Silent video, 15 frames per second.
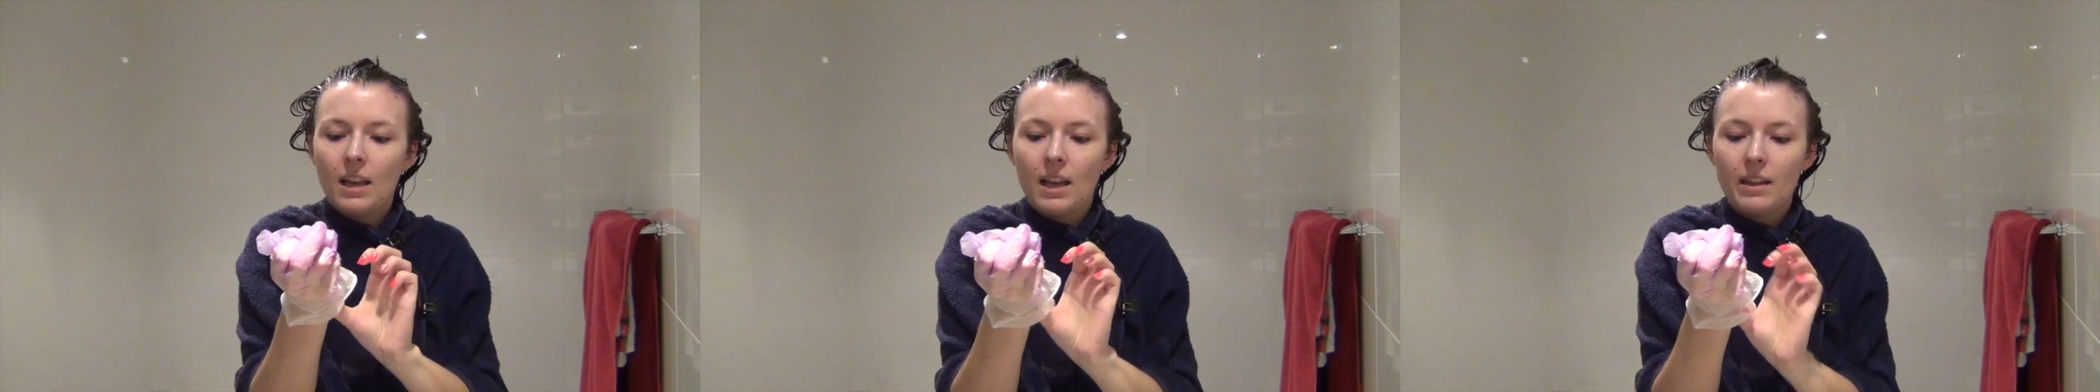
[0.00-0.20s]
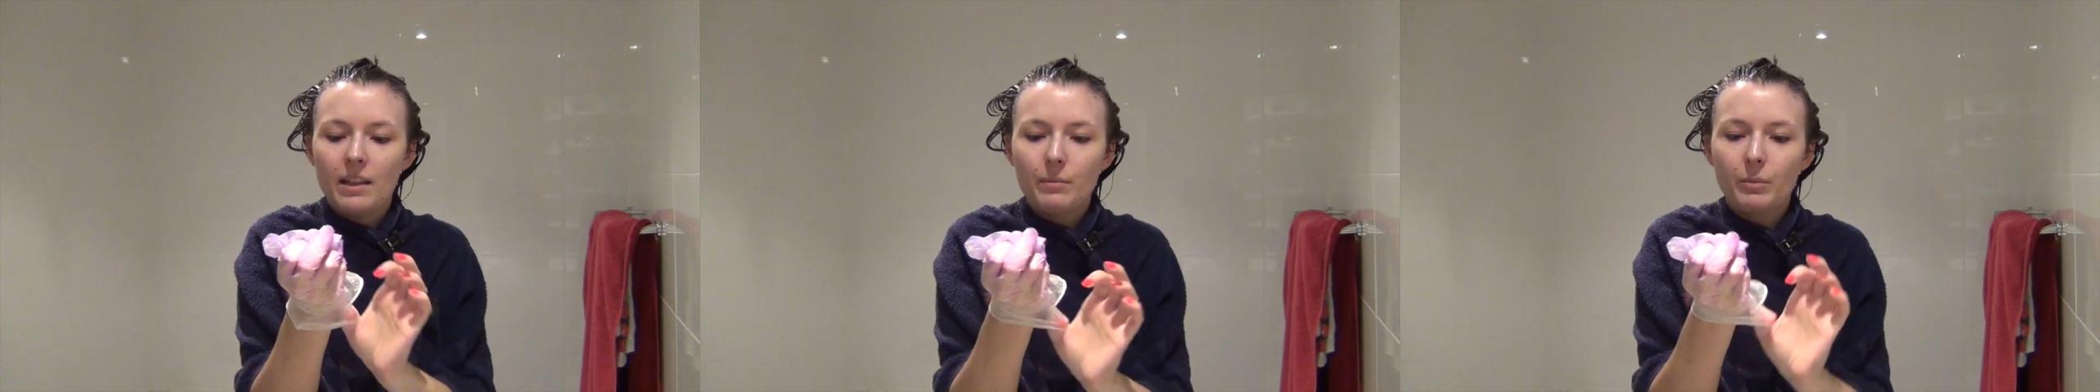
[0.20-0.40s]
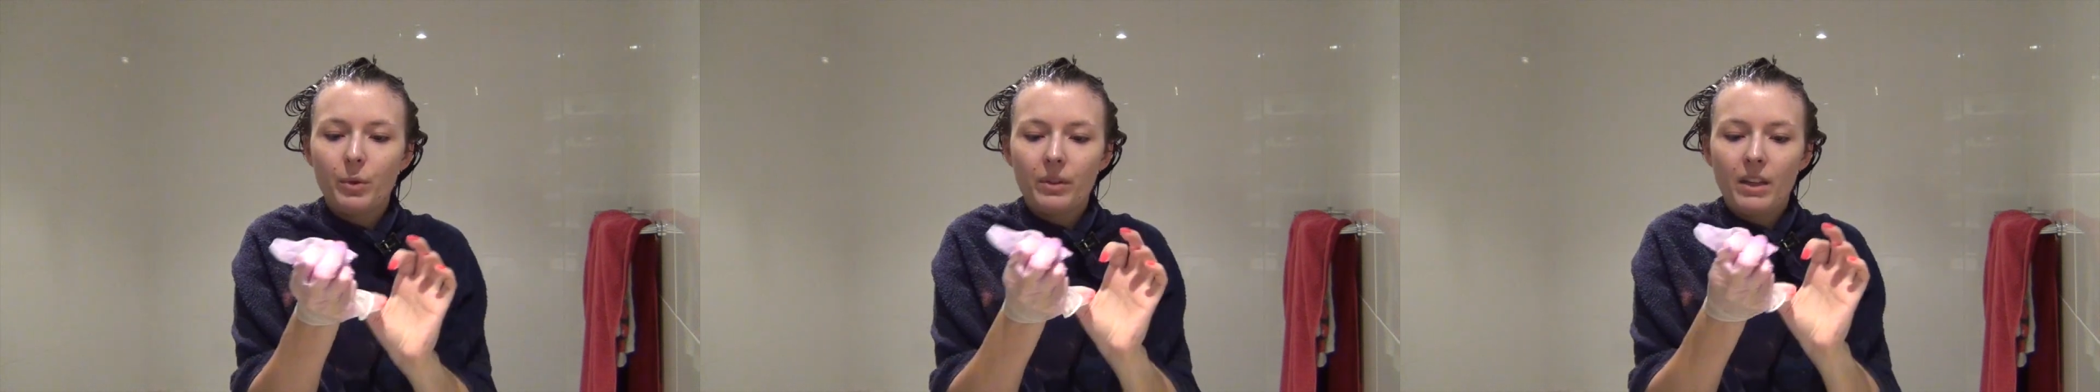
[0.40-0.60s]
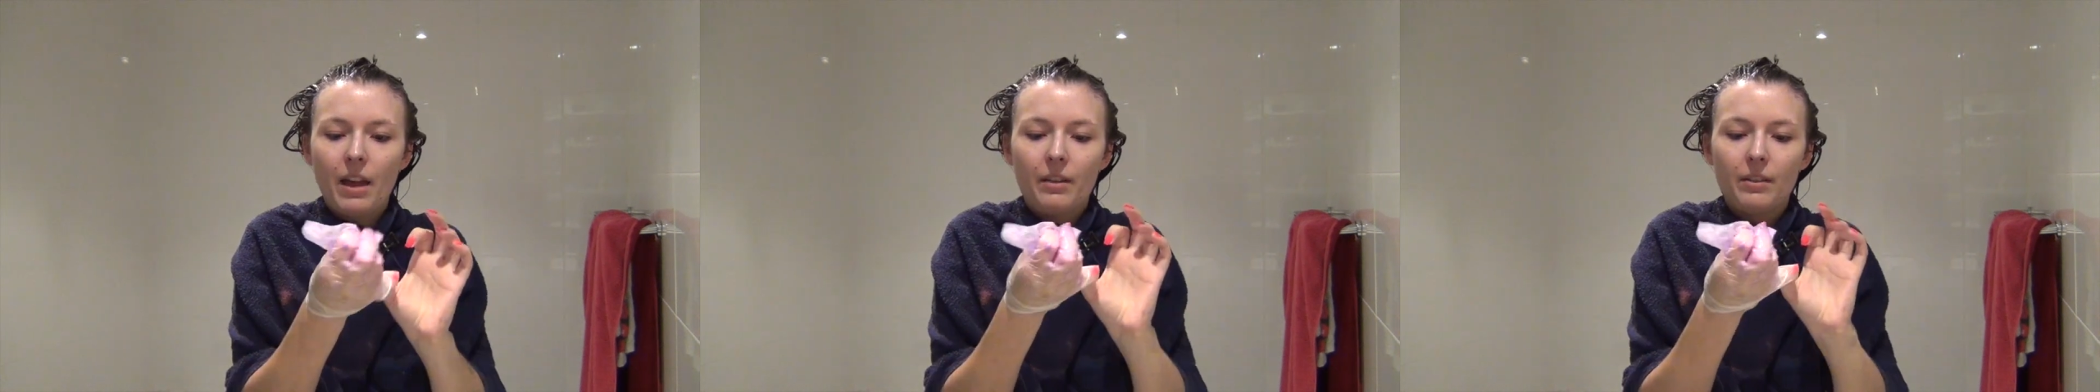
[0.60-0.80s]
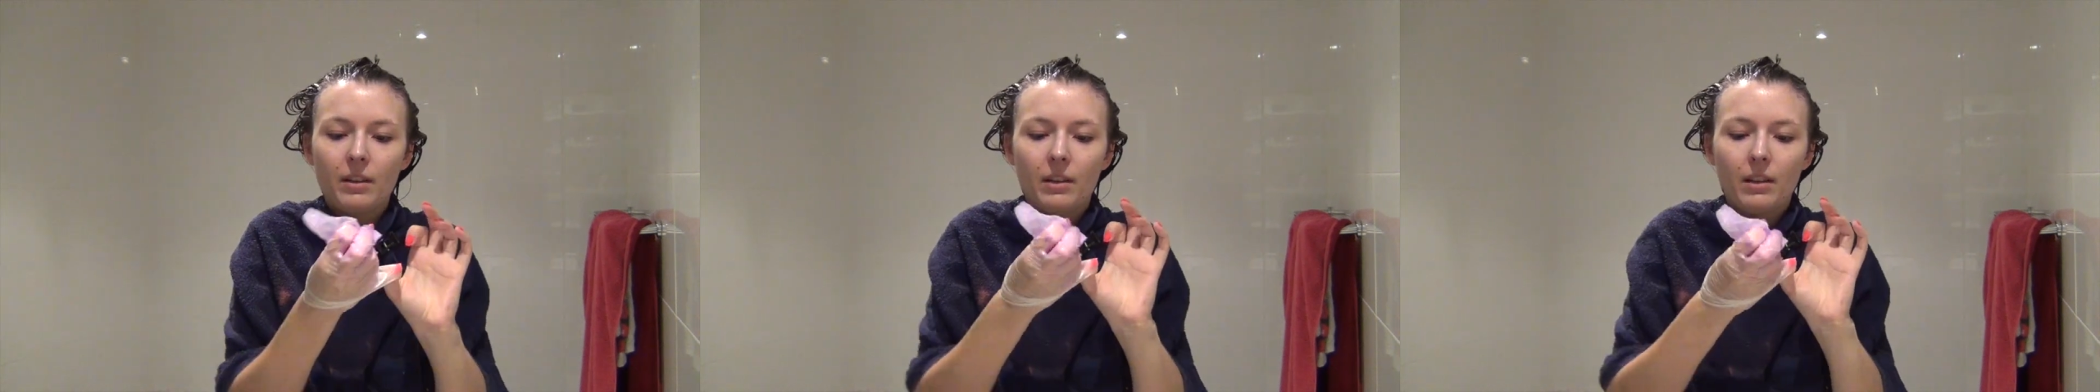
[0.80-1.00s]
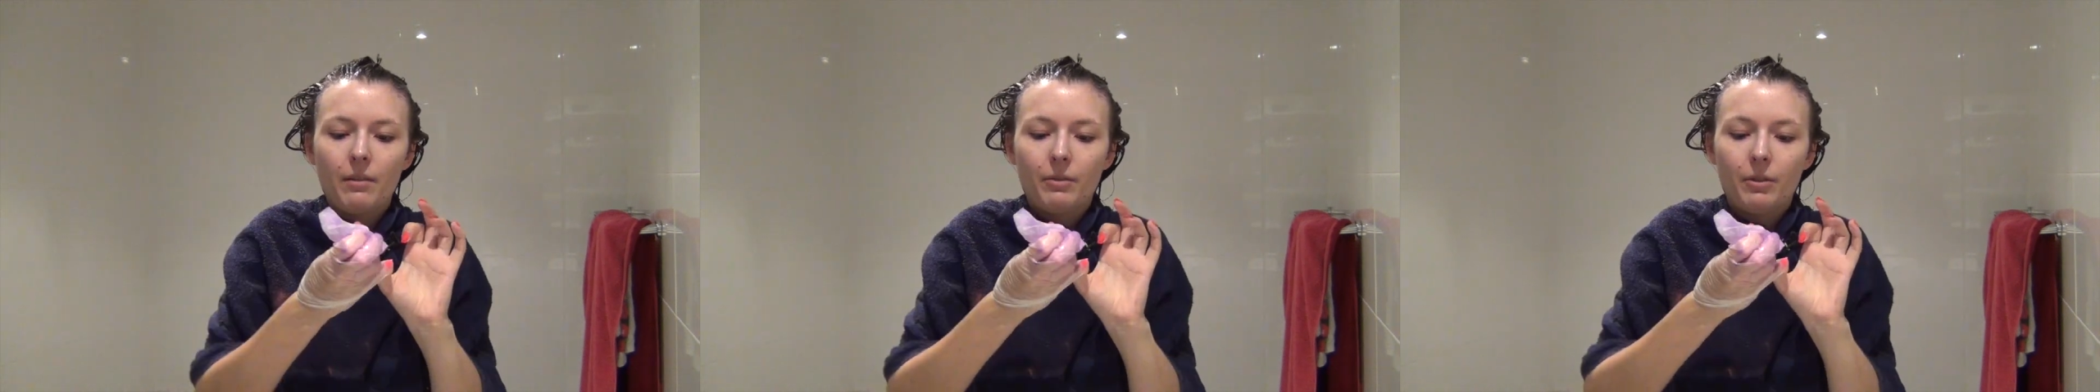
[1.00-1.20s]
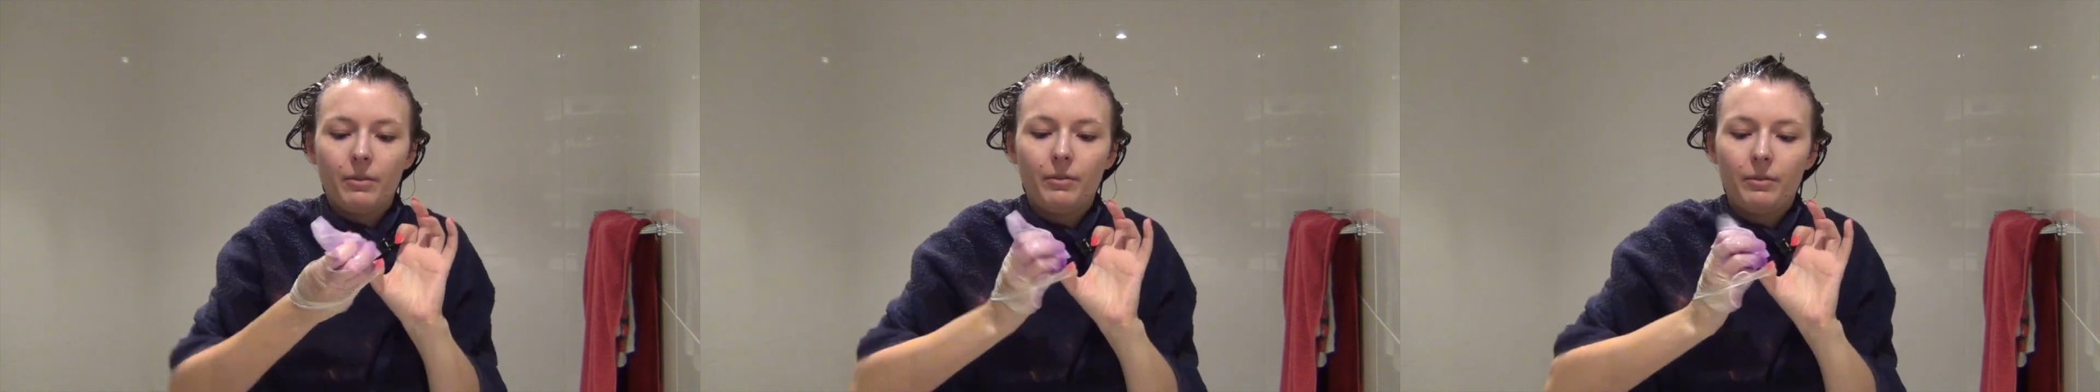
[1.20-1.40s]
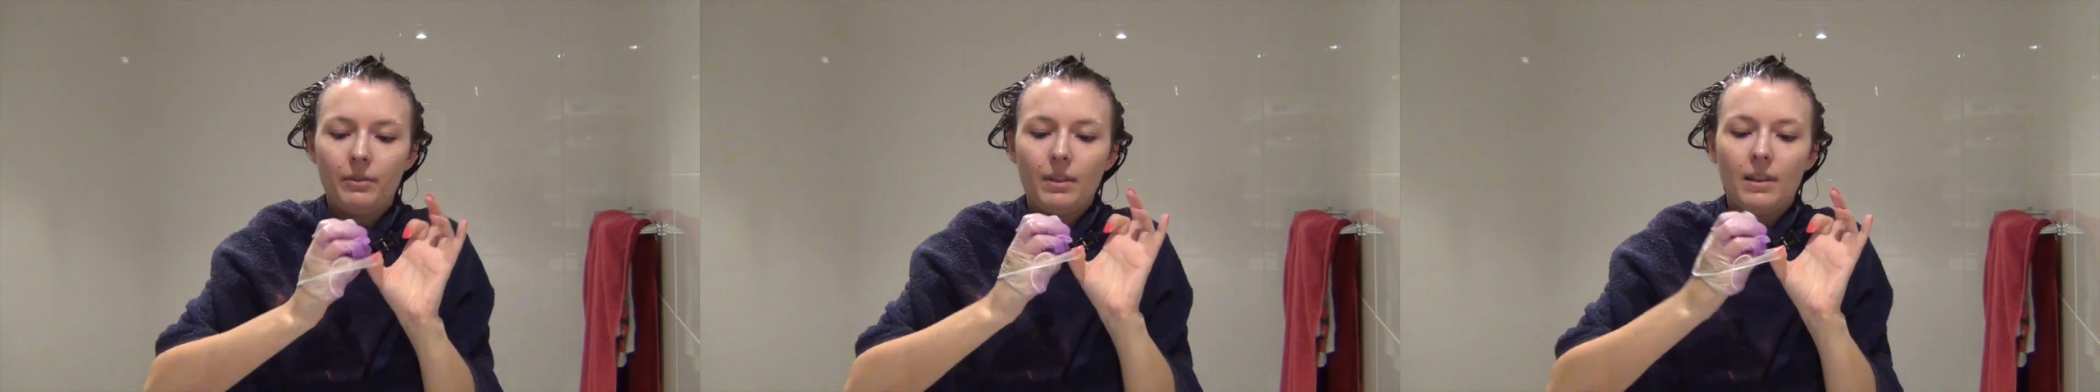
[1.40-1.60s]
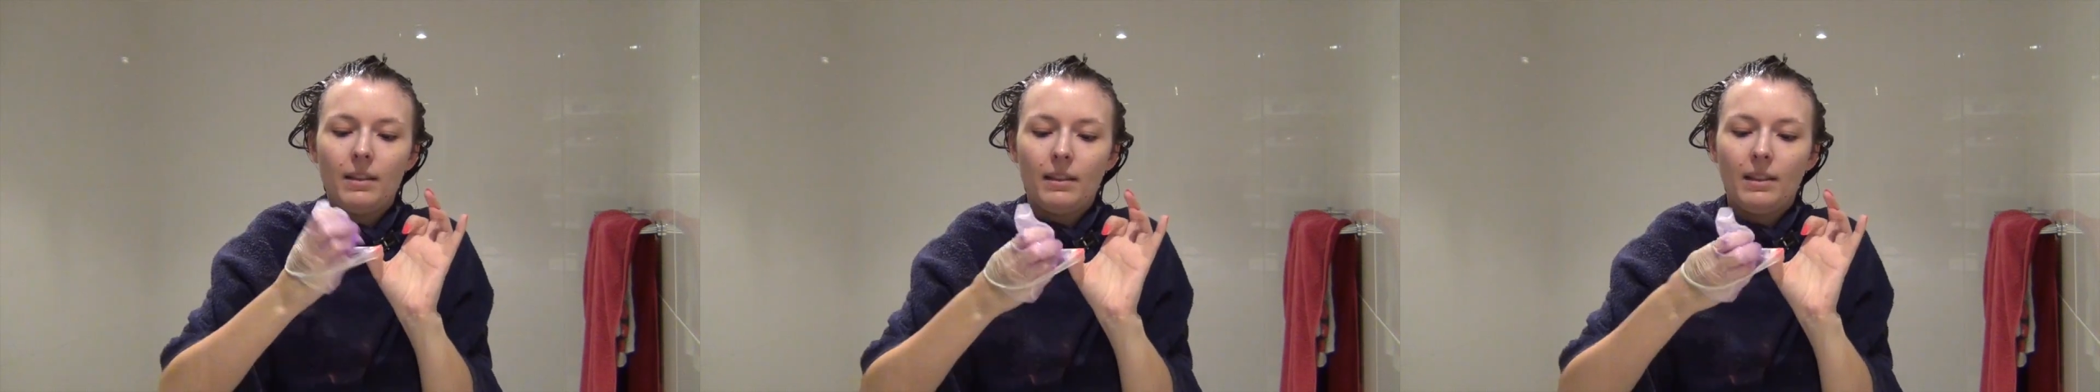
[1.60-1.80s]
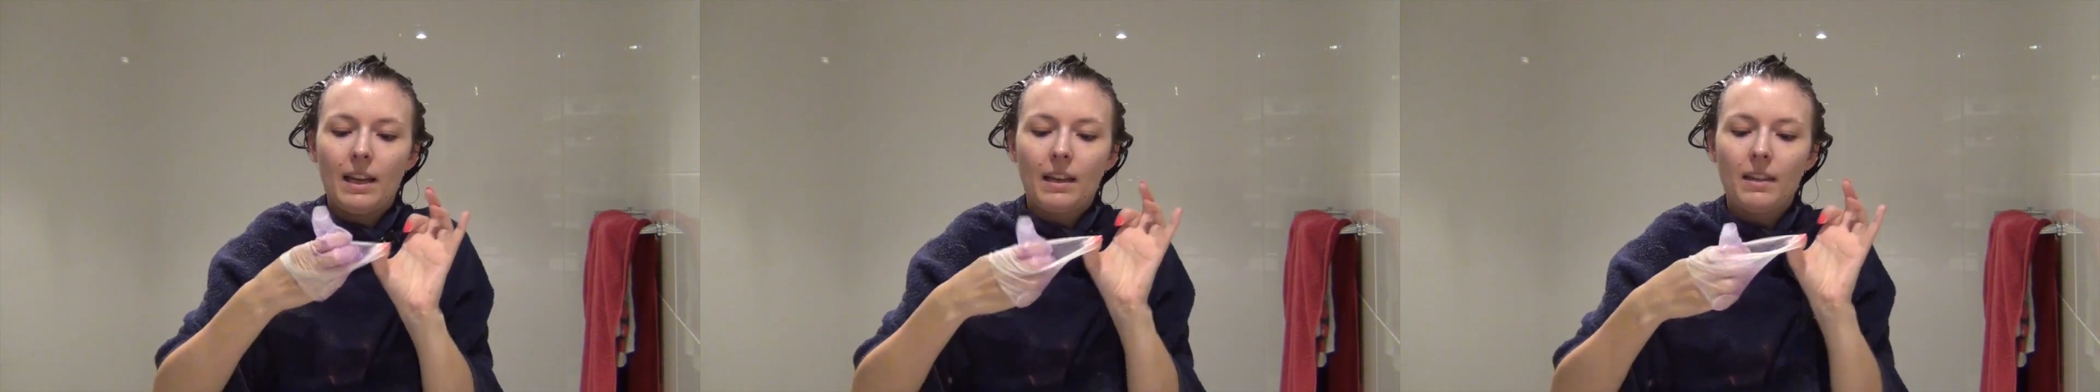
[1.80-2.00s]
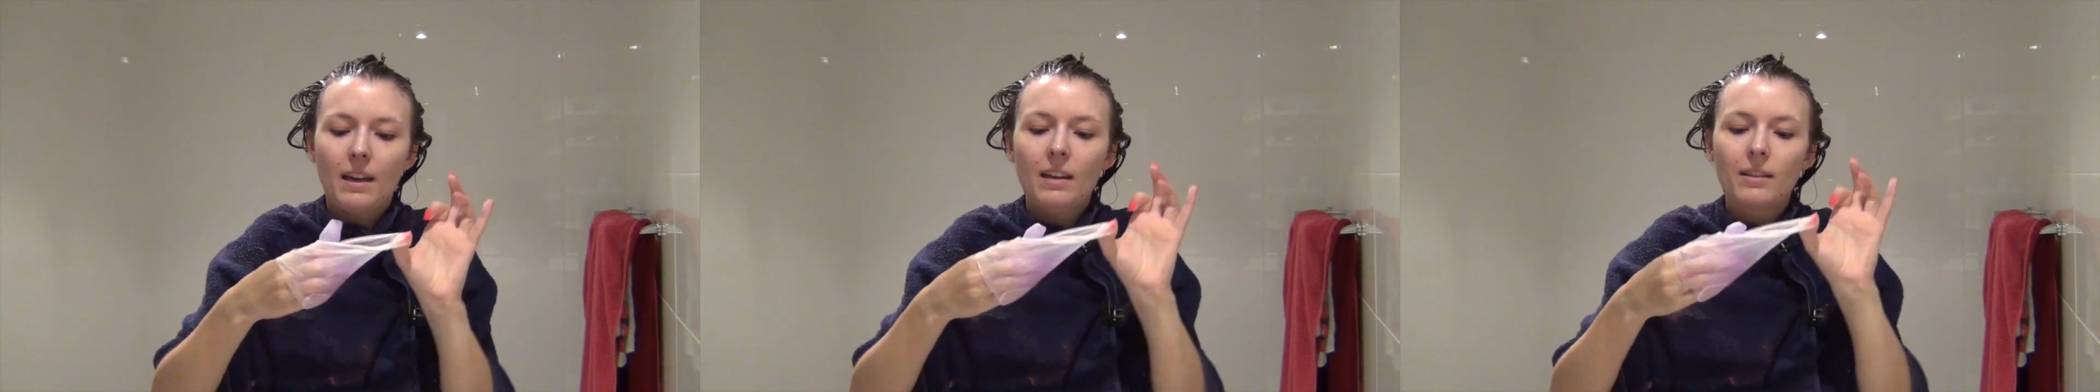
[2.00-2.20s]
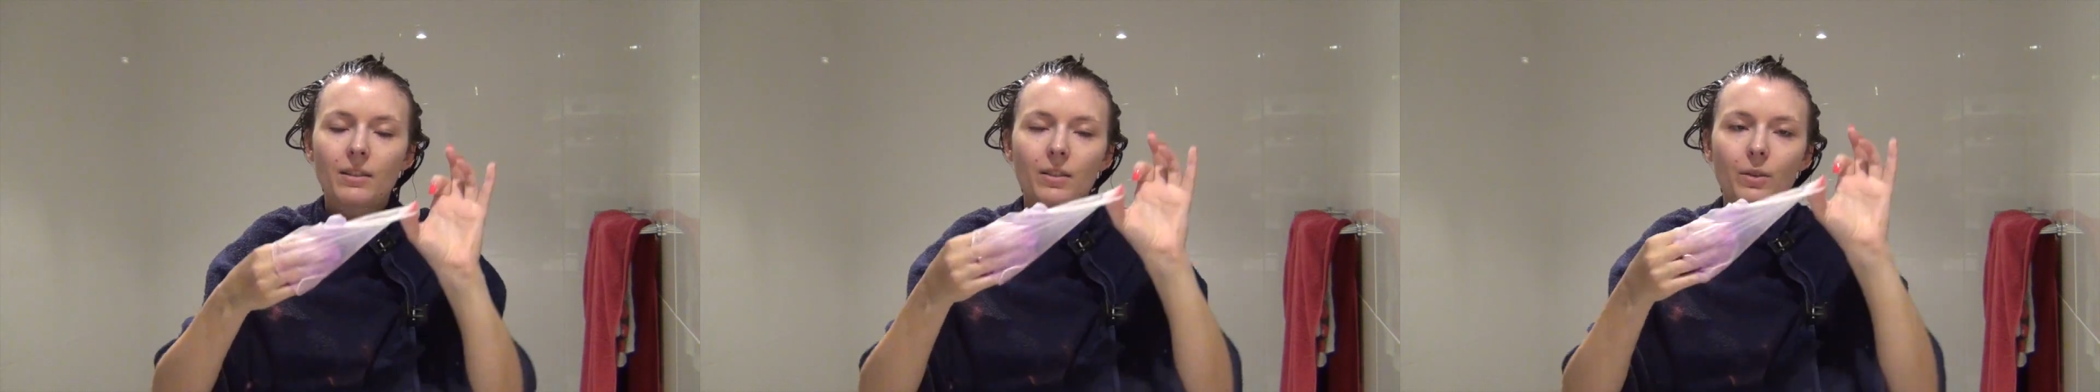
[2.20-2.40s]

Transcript: and then pull the other glove off like that.